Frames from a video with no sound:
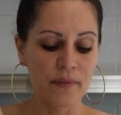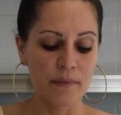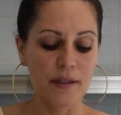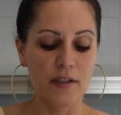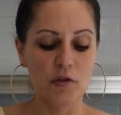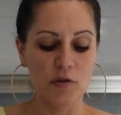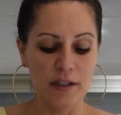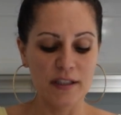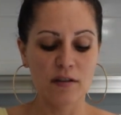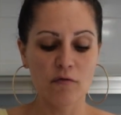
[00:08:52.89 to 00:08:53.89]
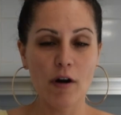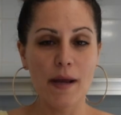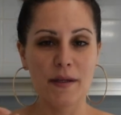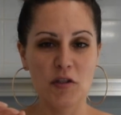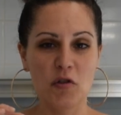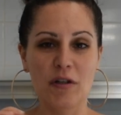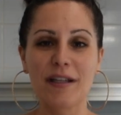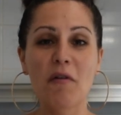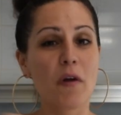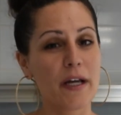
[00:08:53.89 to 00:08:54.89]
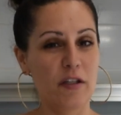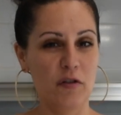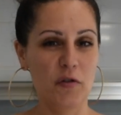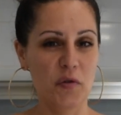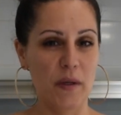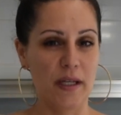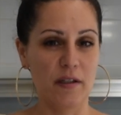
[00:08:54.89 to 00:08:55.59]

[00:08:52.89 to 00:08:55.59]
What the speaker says: But there's the right amount of sugar. I don't like it too sweet.